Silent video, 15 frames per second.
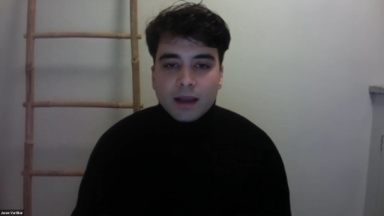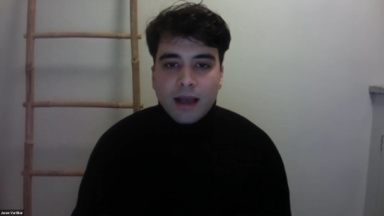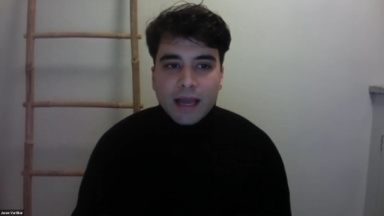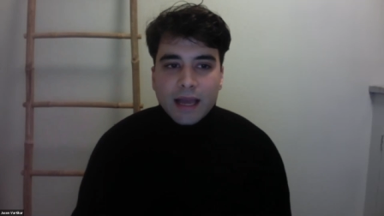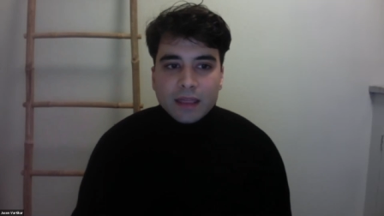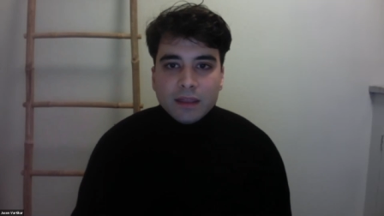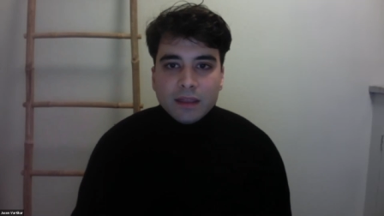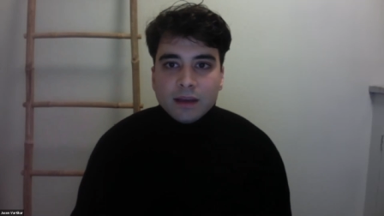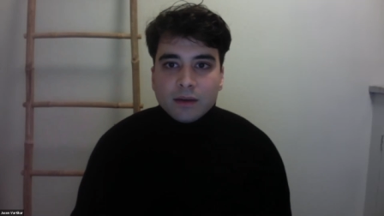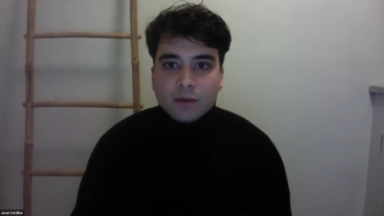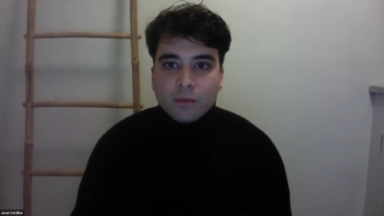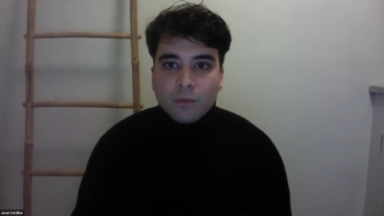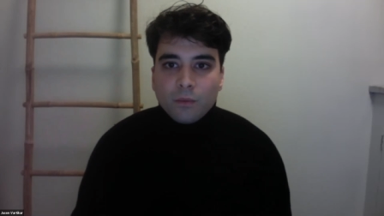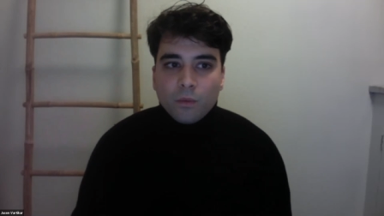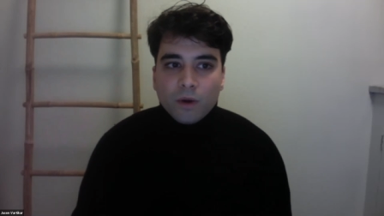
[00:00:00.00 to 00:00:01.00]
I think
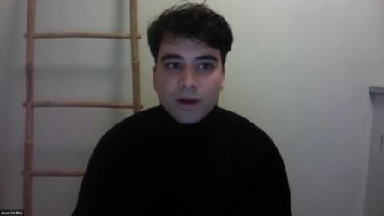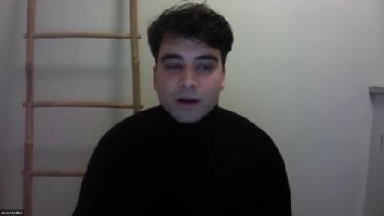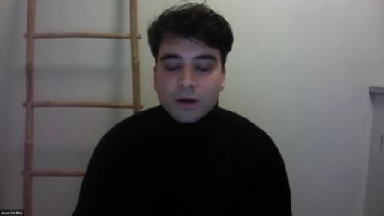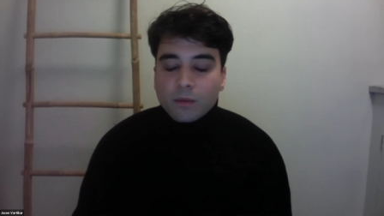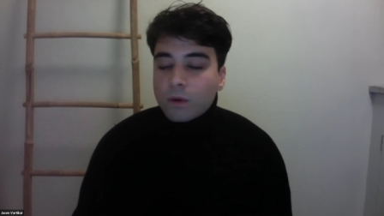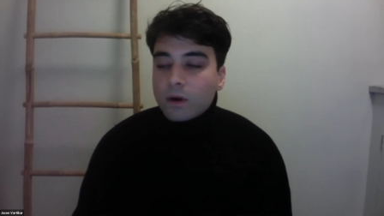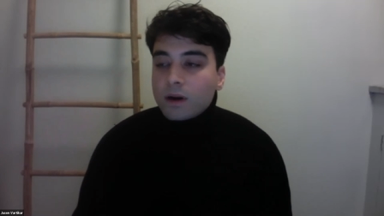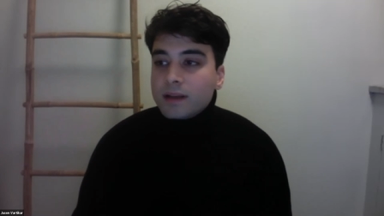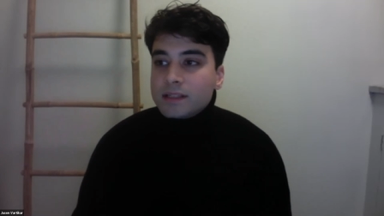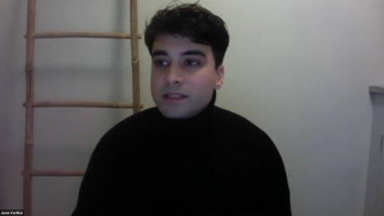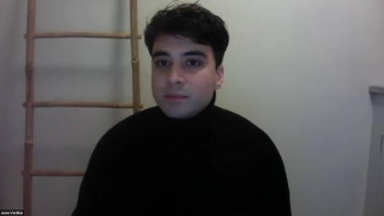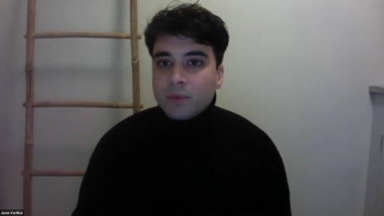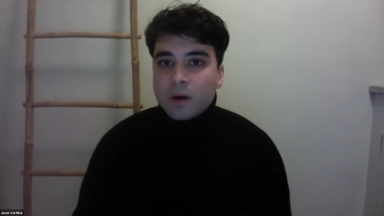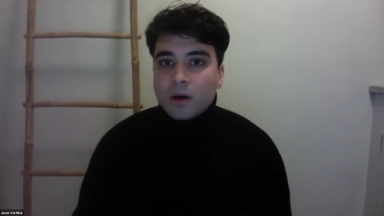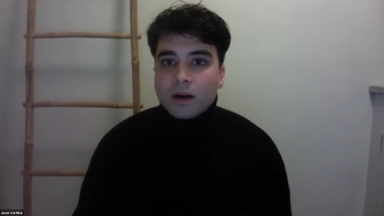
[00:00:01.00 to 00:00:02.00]
what your work is
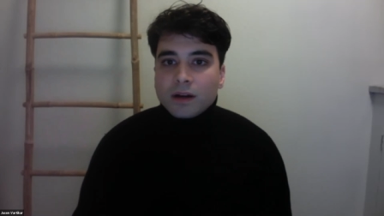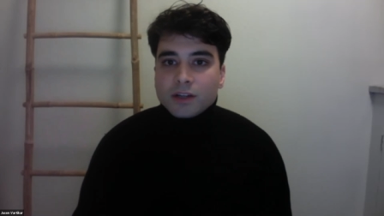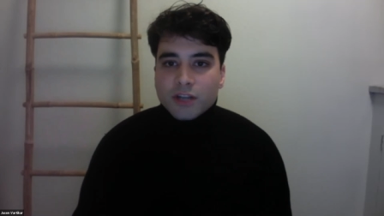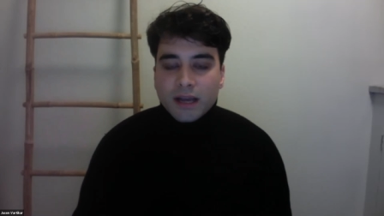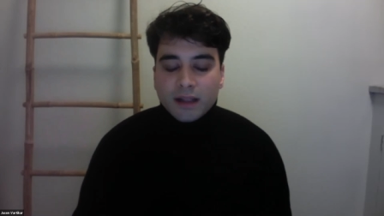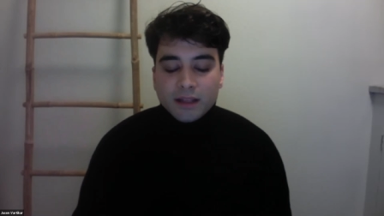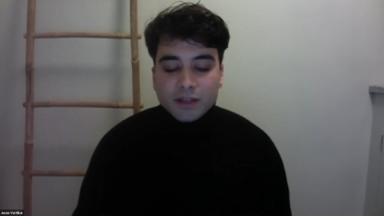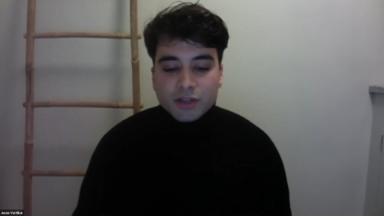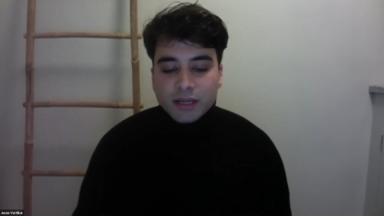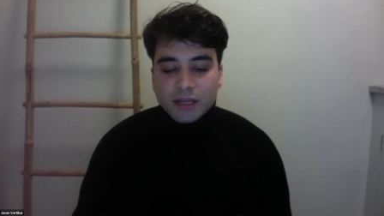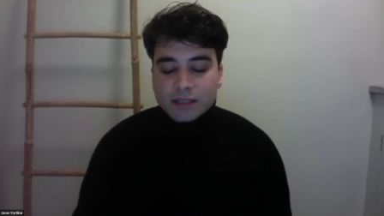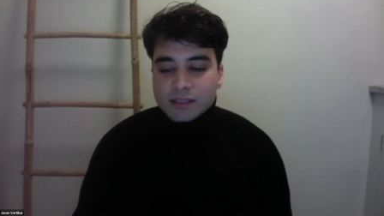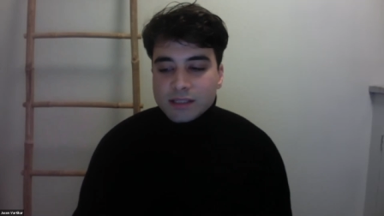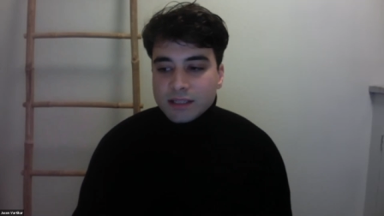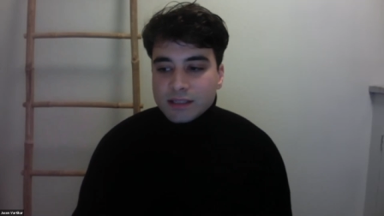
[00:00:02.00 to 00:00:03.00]
in part challenging
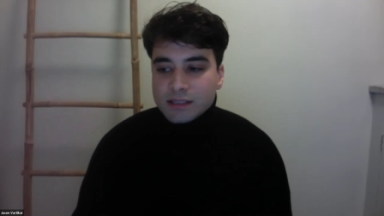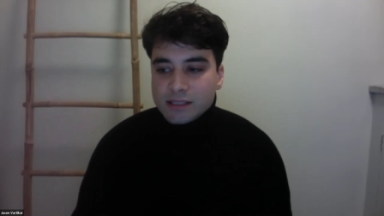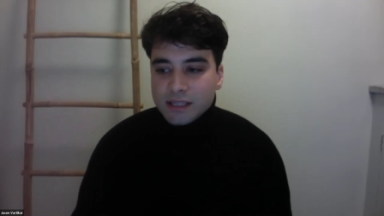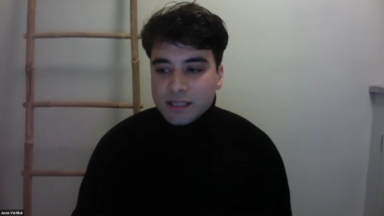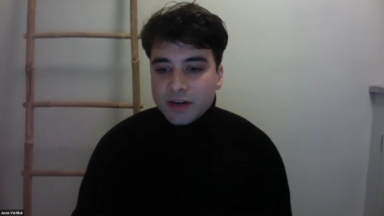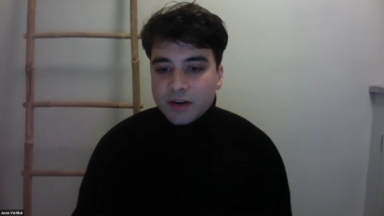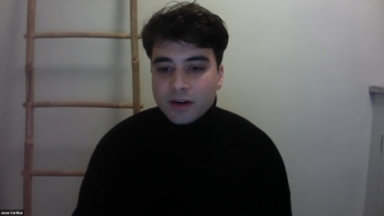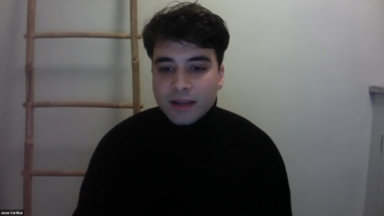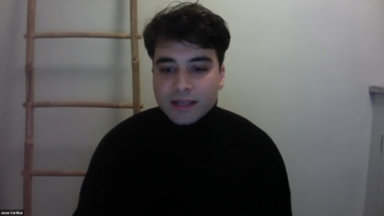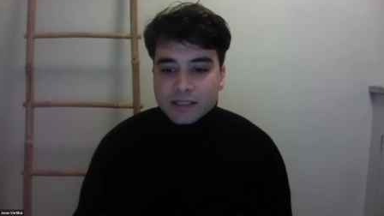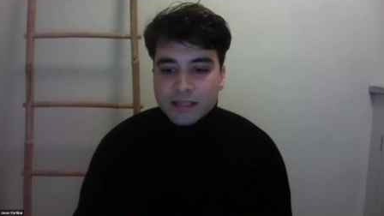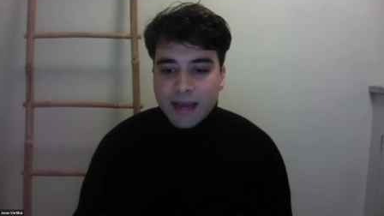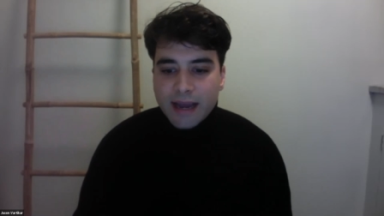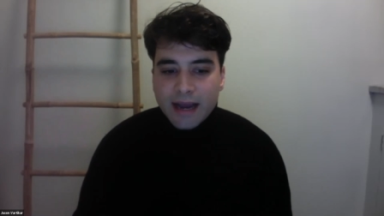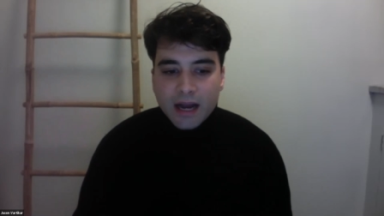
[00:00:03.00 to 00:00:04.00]
us to consider is
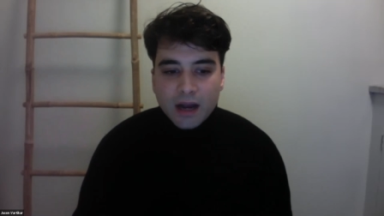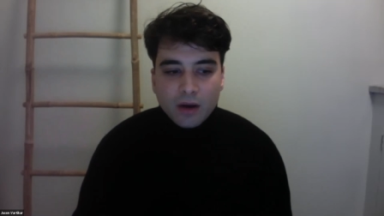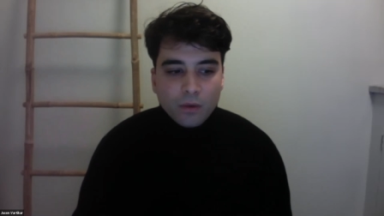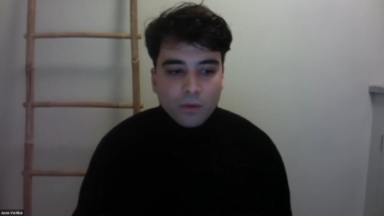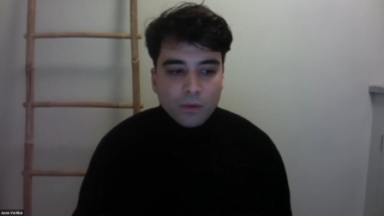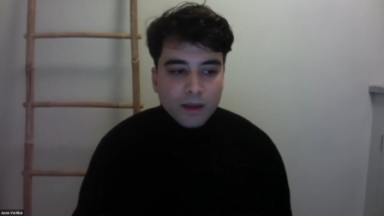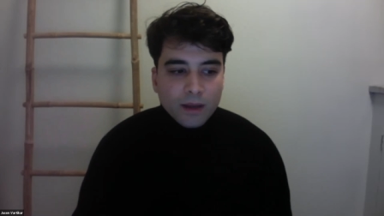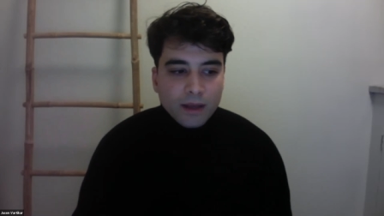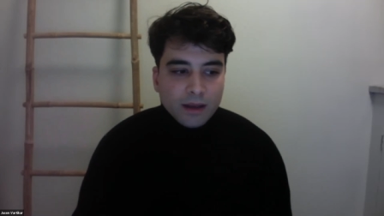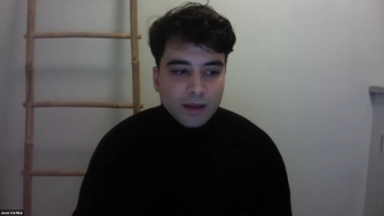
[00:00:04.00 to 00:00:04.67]
how